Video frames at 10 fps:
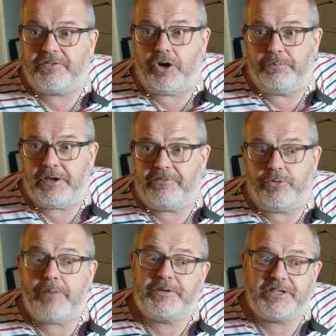have got a bit of a
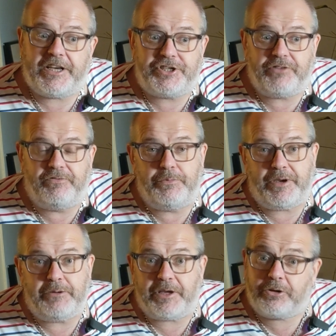reputation for
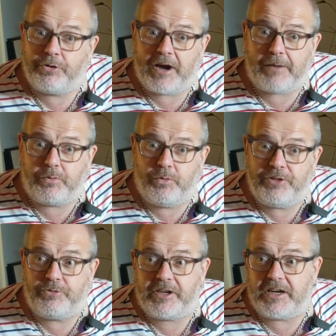being a bit crap
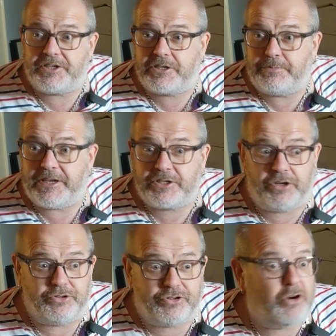with regards to bass
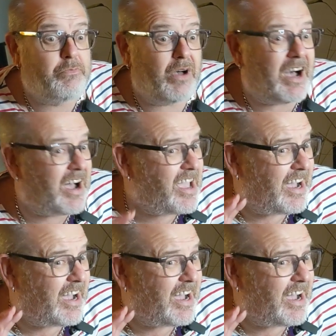control, but I